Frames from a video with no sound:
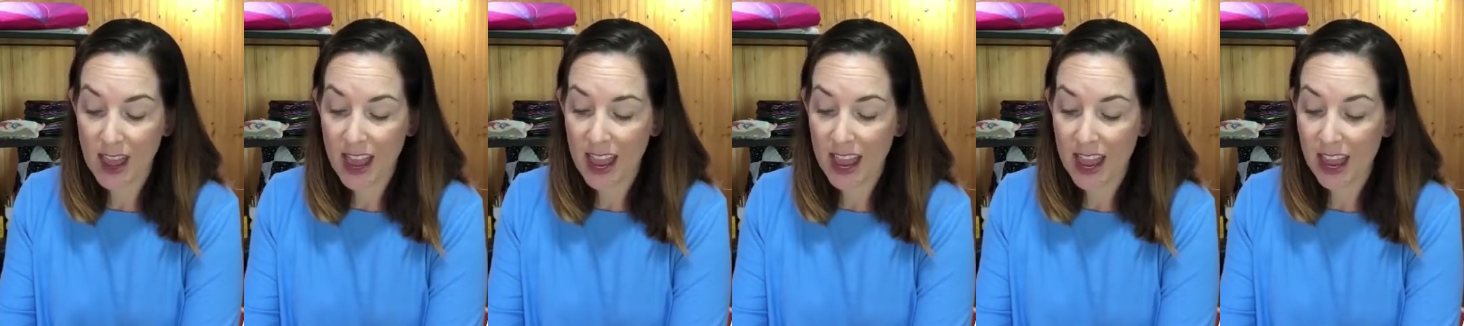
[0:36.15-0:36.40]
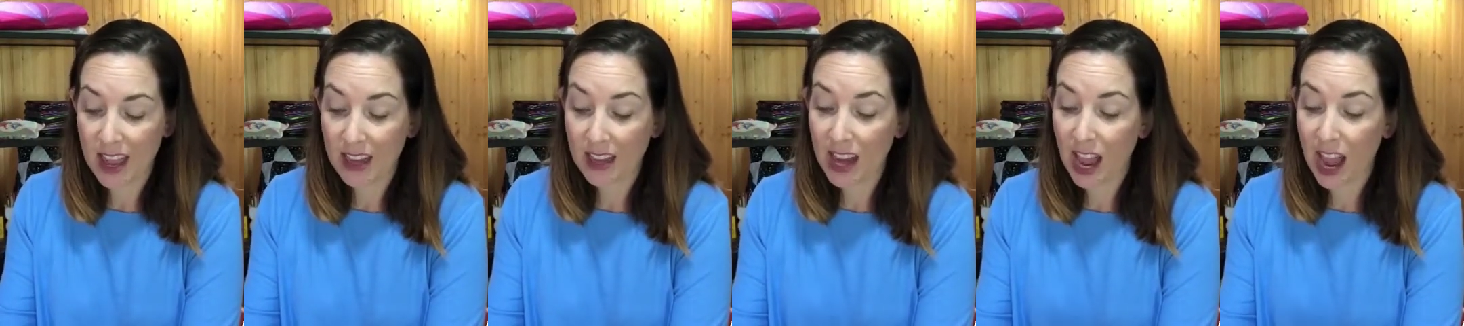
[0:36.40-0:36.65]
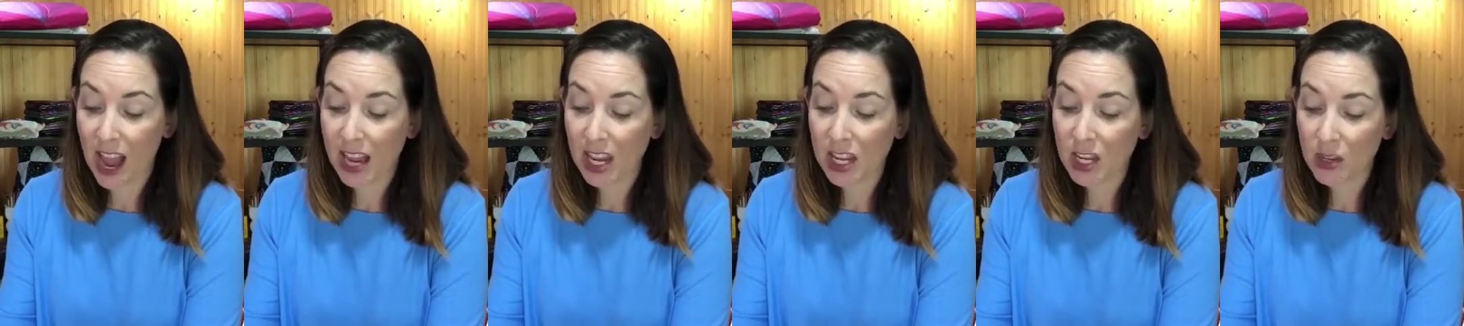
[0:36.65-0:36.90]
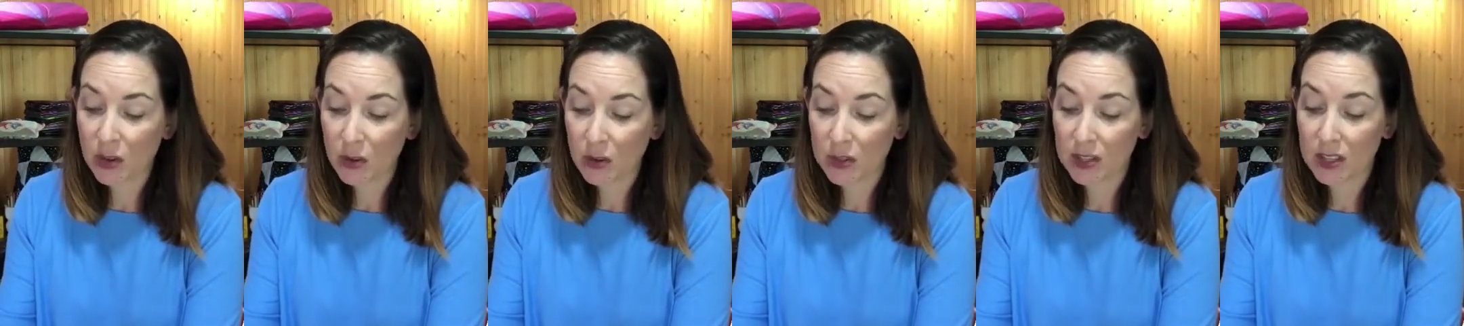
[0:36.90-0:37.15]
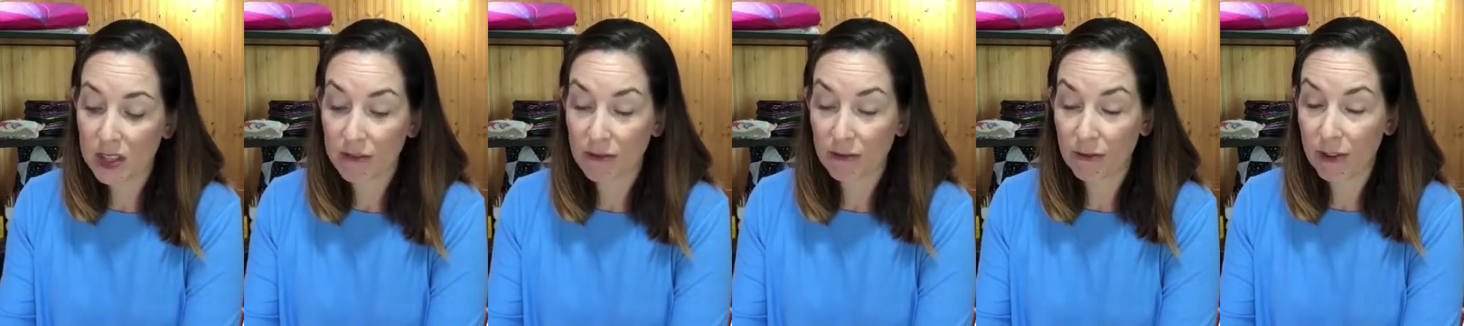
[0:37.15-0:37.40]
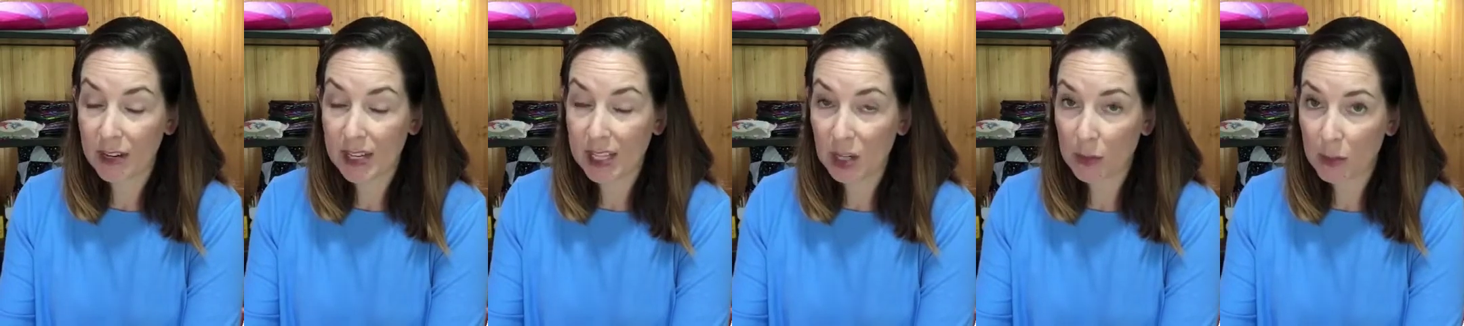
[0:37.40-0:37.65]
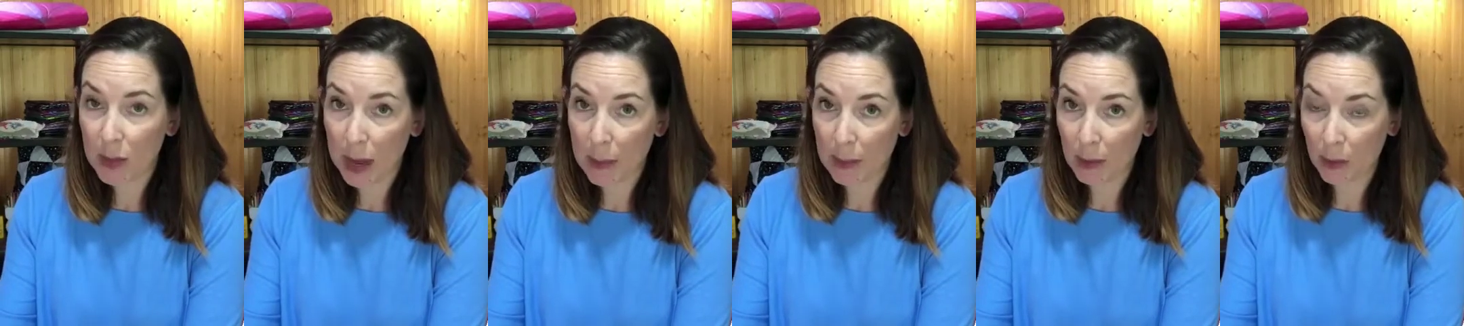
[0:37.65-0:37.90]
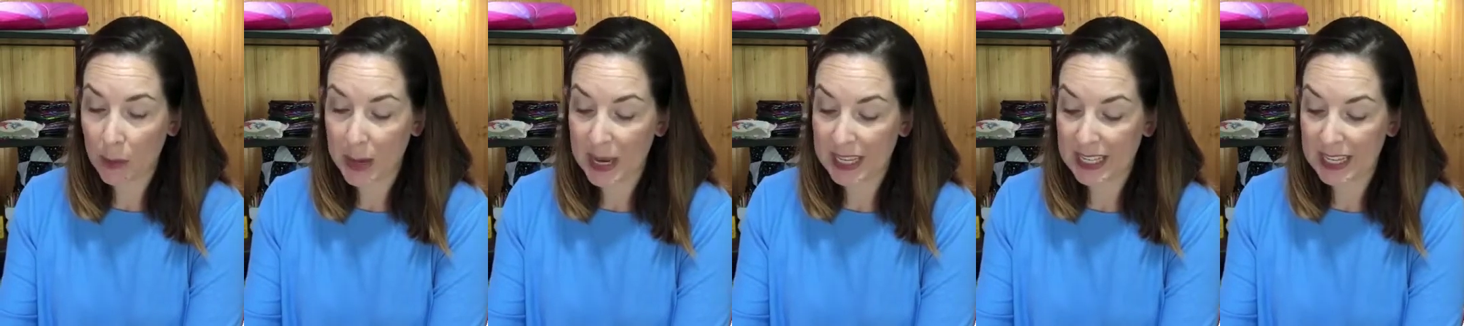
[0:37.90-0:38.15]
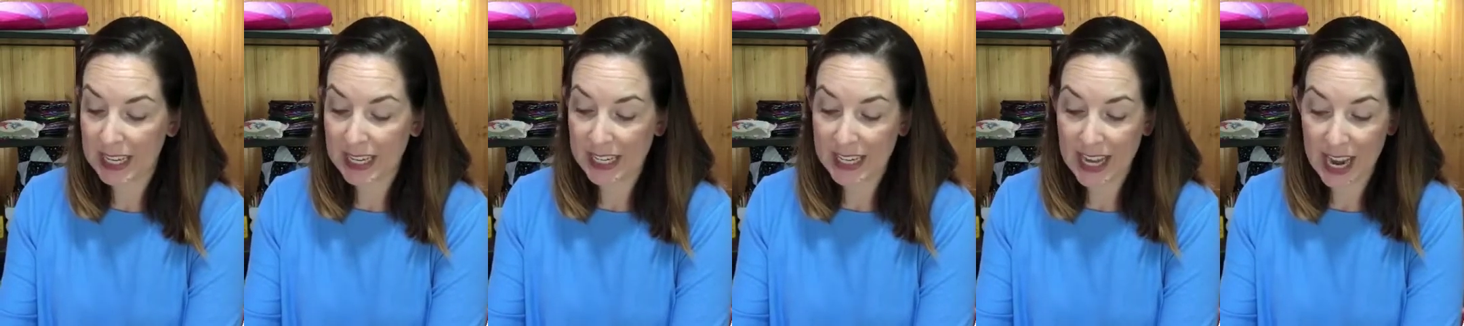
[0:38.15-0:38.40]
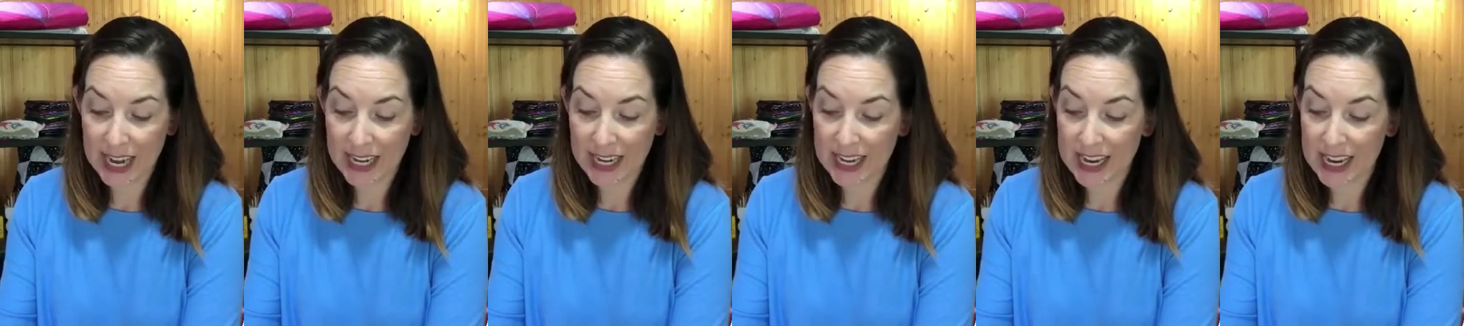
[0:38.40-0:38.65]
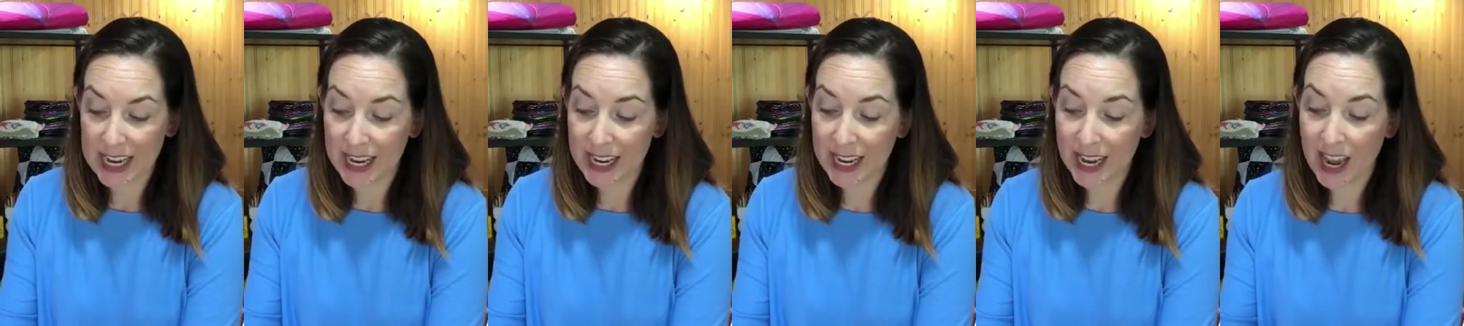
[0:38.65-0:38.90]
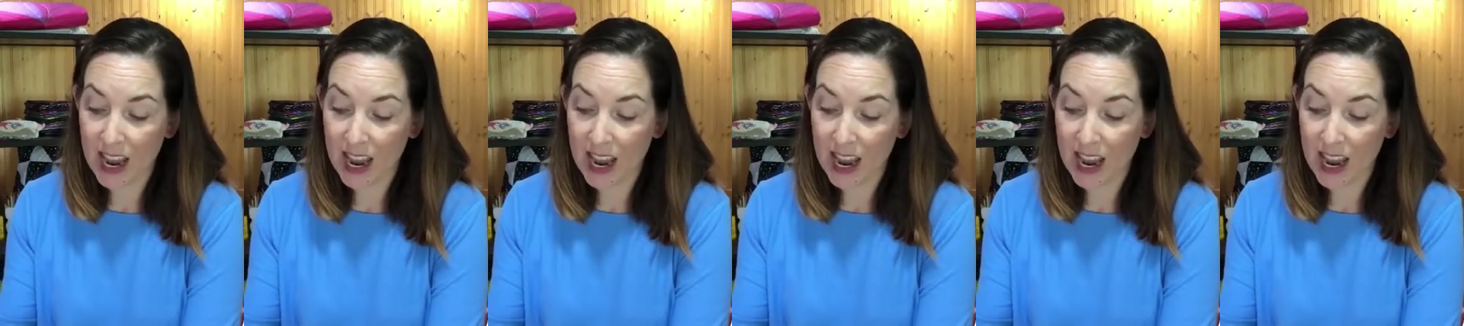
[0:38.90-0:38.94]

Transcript: And I use the freezer paper piecing technique.